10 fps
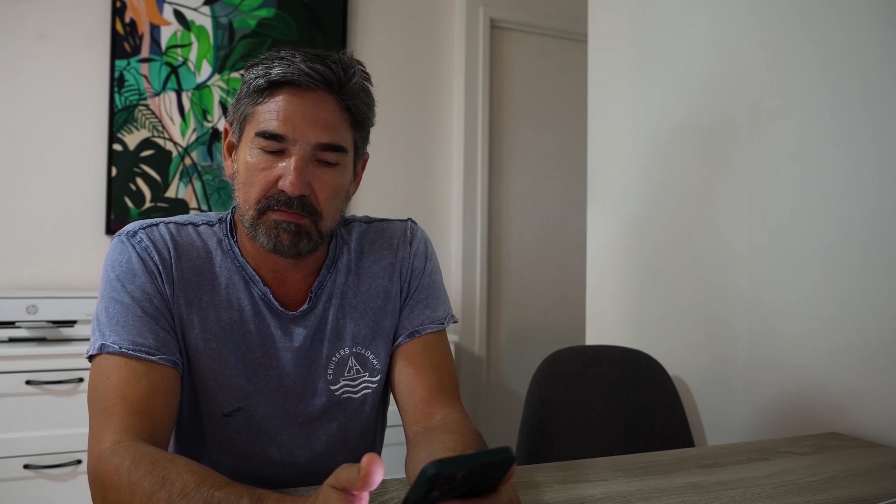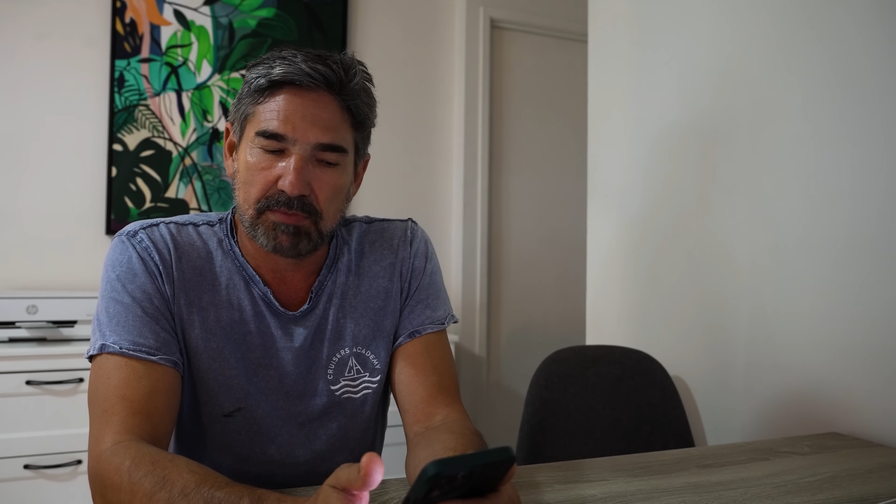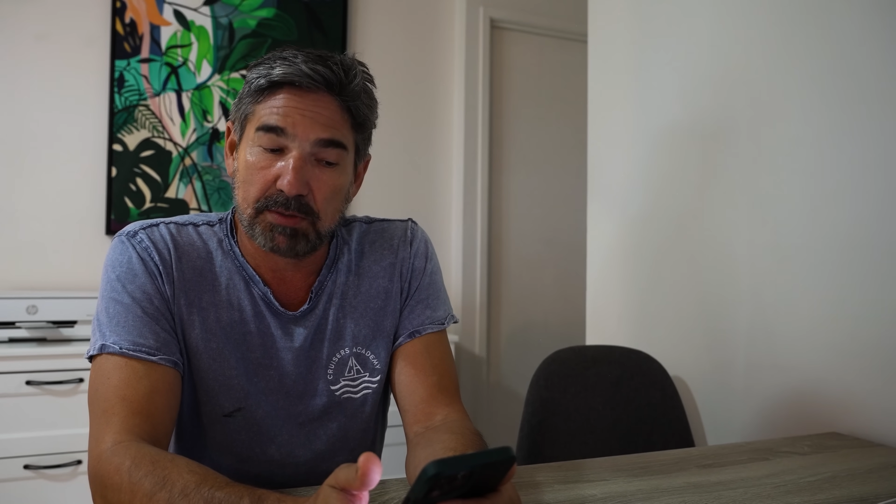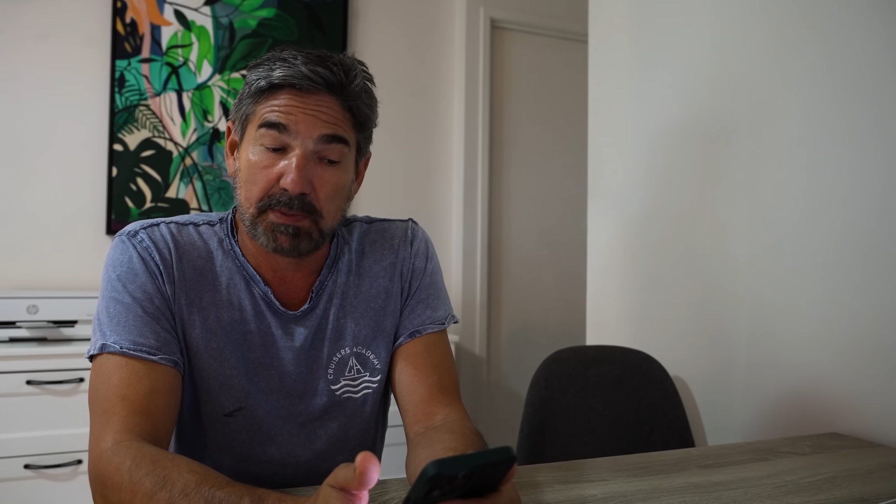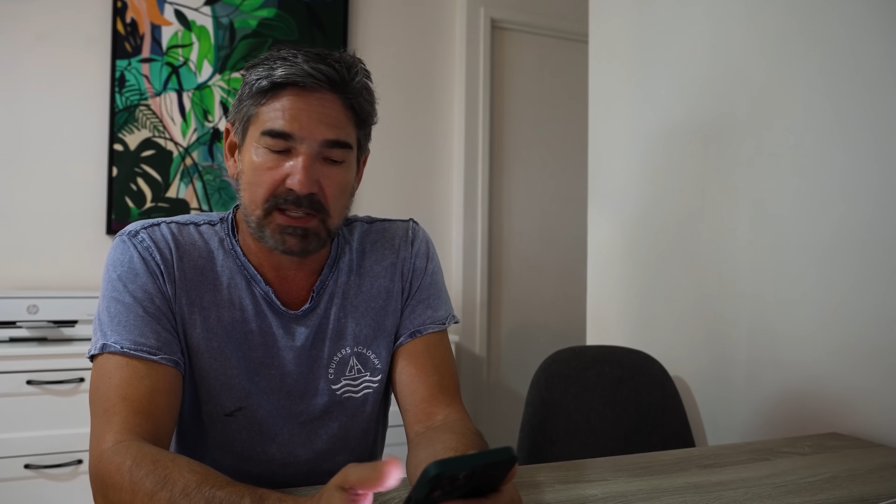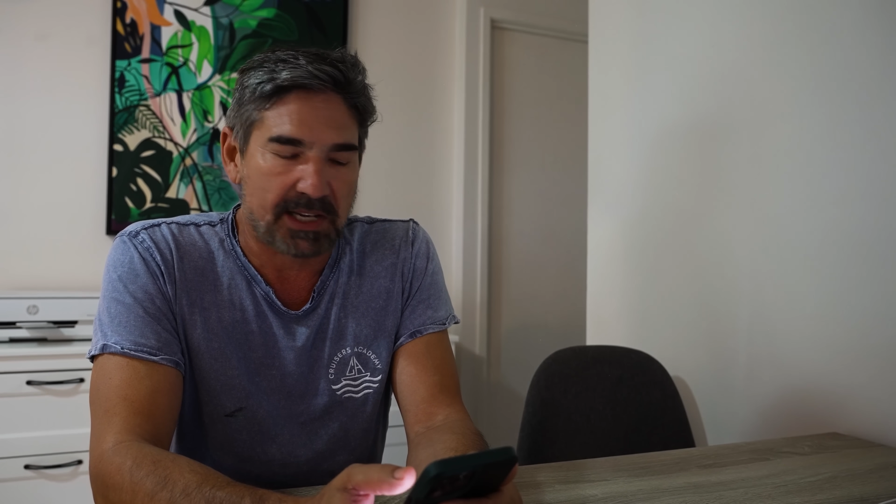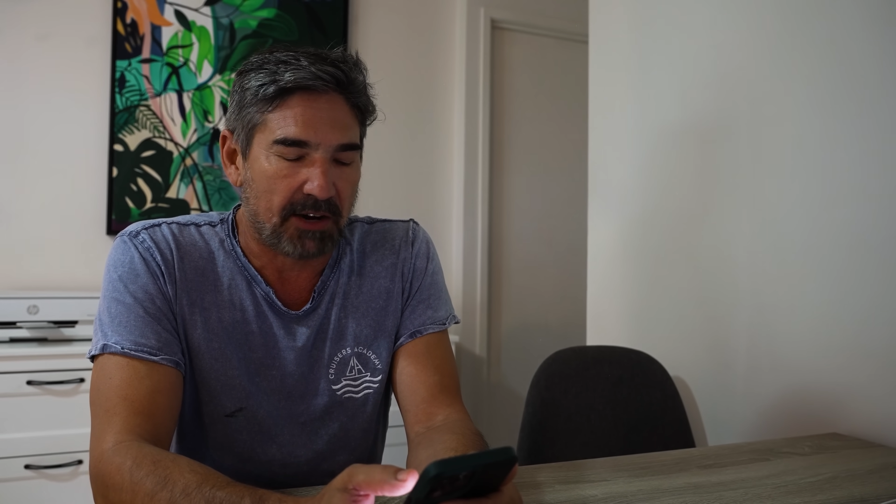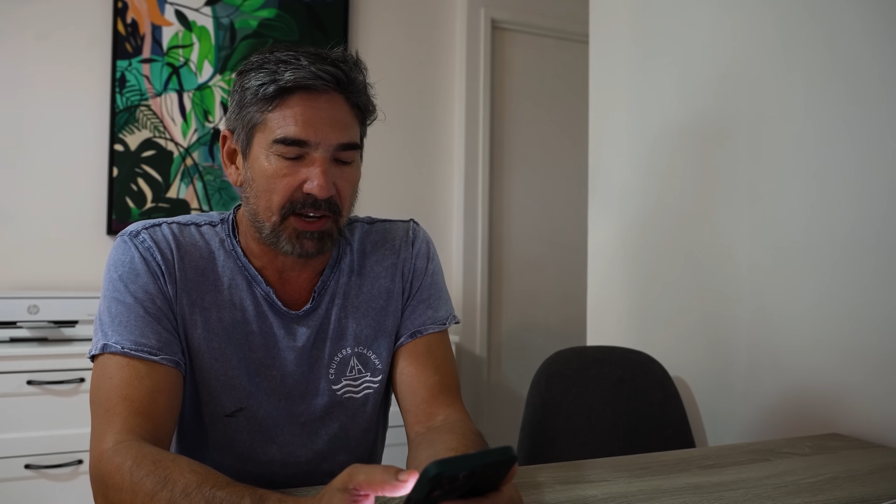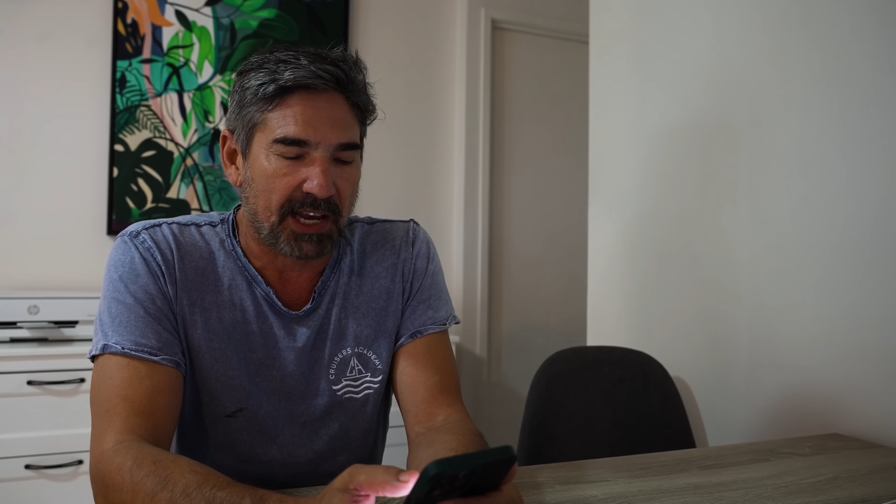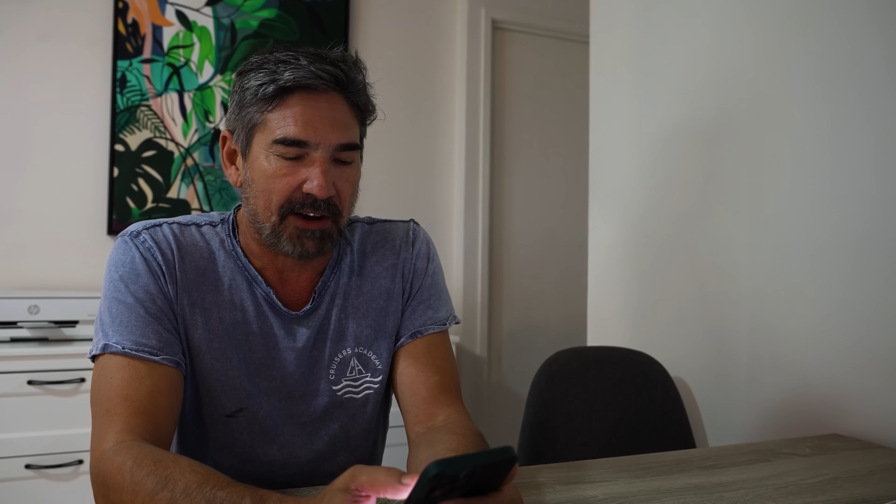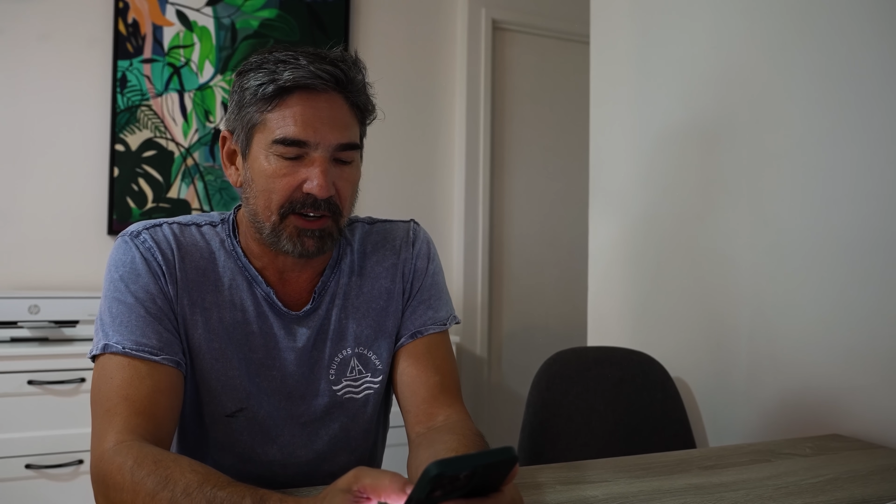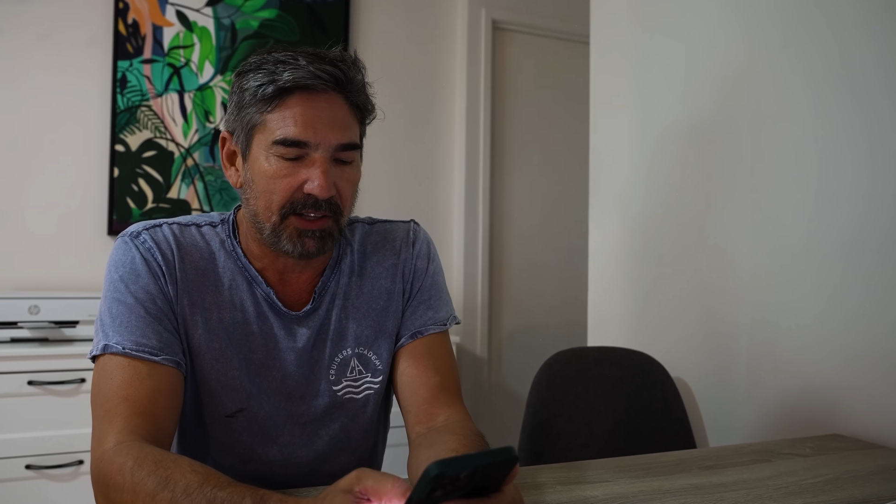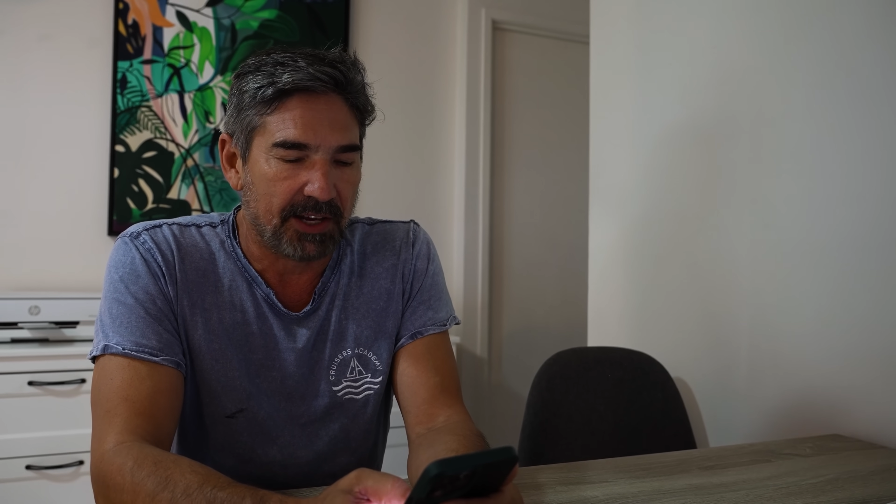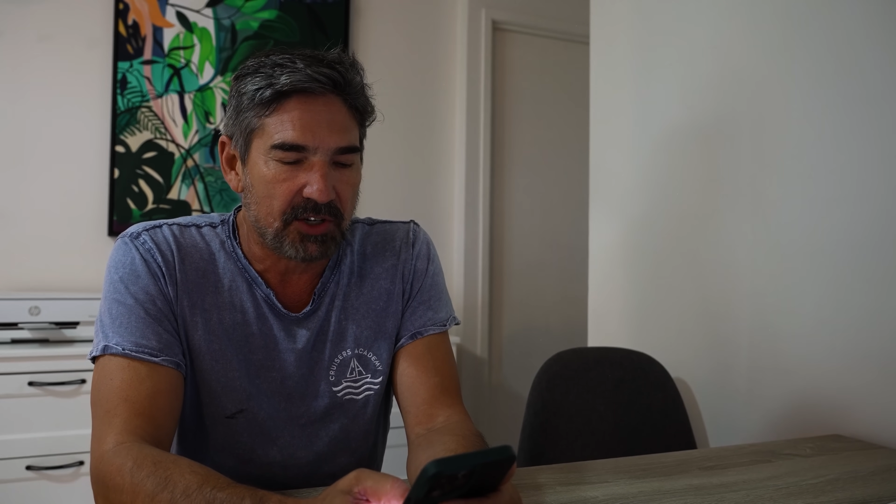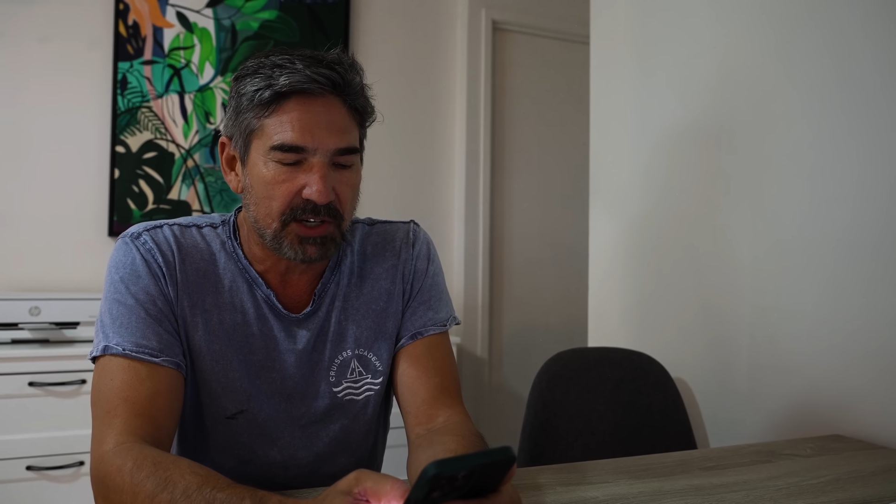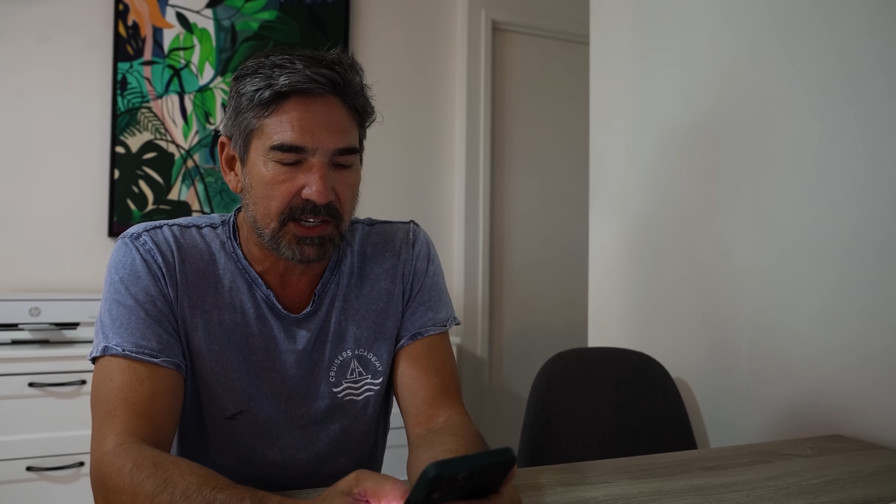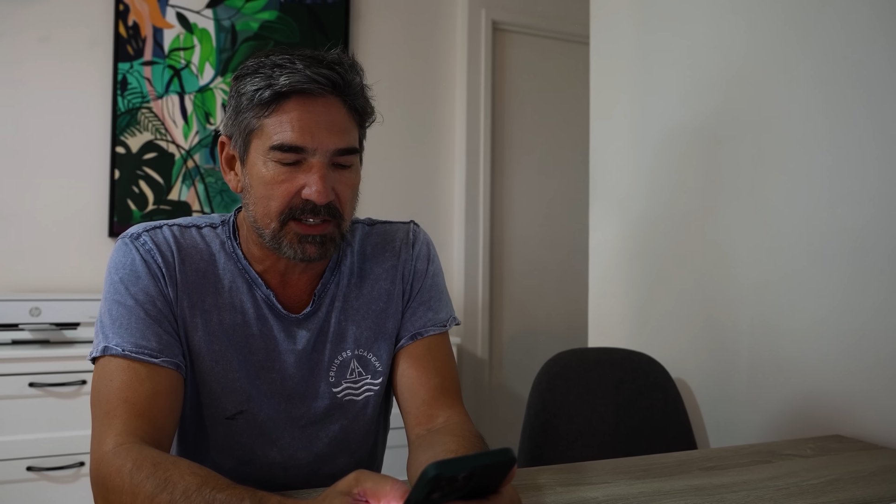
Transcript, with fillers: spits out a calculation.